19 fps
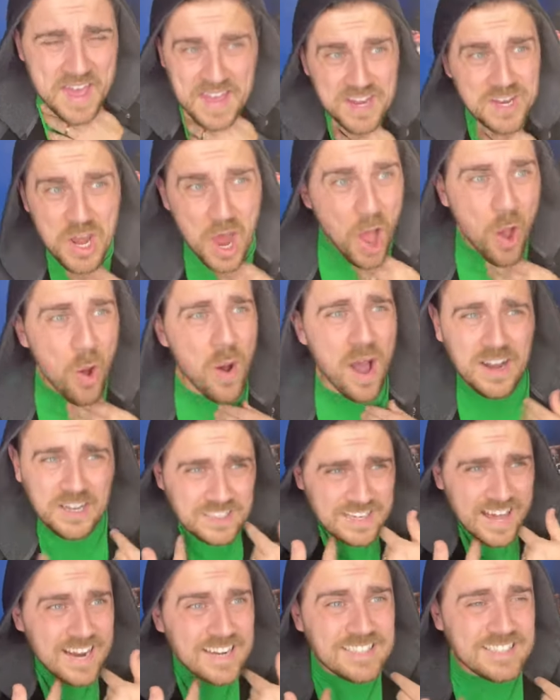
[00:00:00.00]
No, I just
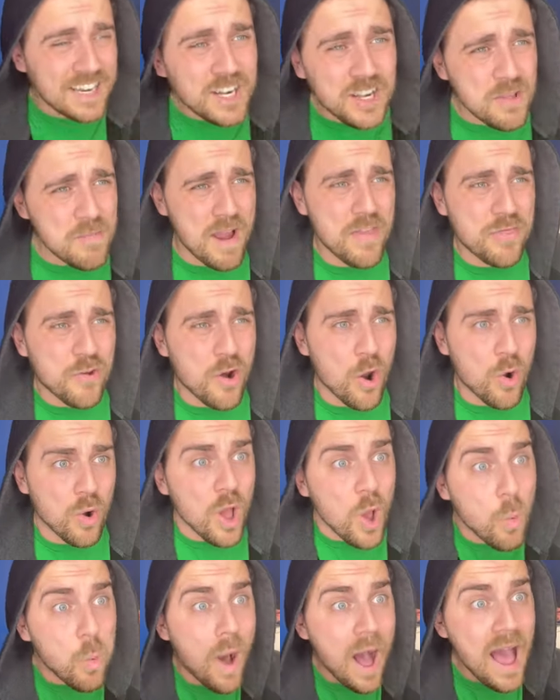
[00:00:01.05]
had a tickle in my throat.
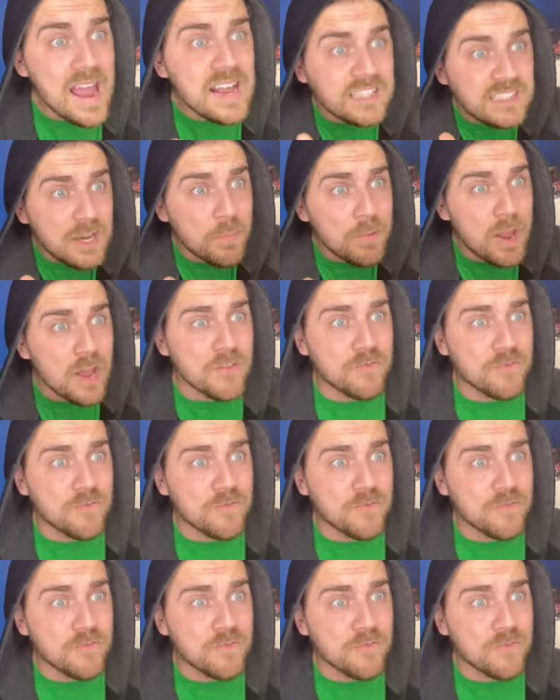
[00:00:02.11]
Why? Is something on